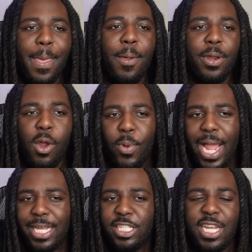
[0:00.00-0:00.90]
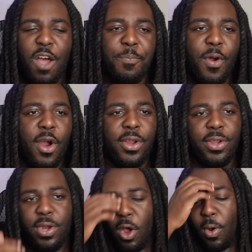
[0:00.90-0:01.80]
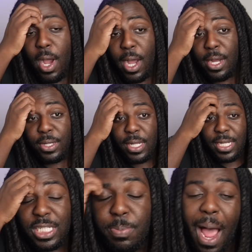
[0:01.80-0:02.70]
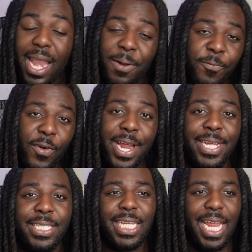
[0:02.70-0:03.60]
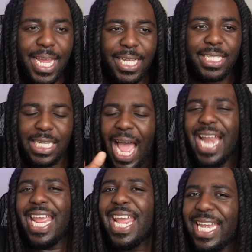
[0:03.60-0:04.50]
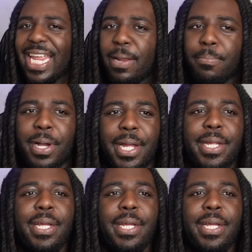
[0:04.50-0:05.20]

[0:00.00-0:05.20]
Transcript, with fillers: you know we got South Park. You know, uh, Smiling Friends is not ending, but